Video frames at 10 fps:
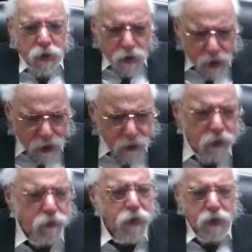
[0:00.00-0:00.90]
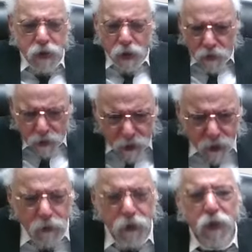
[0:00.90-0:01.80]
of shiddush brings this halacha
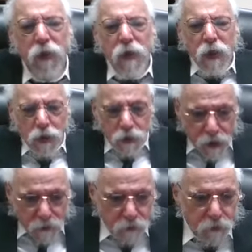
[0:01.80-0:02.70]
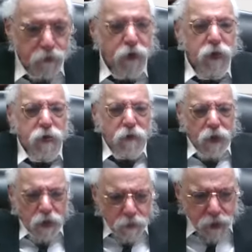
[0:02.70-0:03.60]
that we and the Raavad refers to.
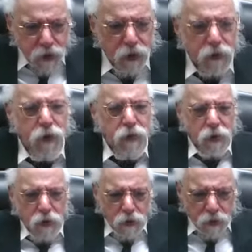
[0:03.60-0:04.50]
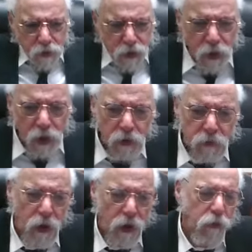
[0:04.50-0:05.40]
Vein pesel is ma'azah.
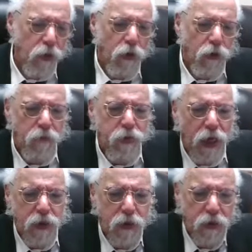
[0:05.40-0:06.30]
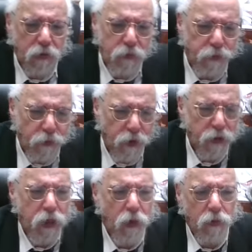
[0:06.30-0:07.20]
Malacha will only passel before
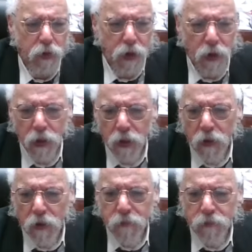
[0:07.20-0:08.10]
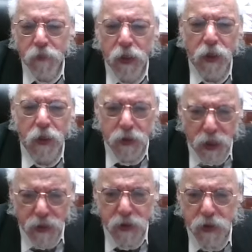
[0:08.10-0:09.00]
it's holy." And he
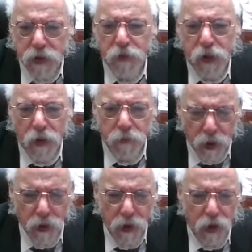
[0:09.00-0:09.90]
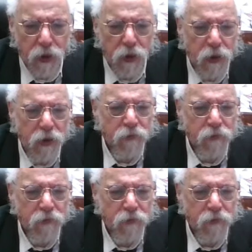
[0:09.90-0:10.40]
says this is different Kabbalah.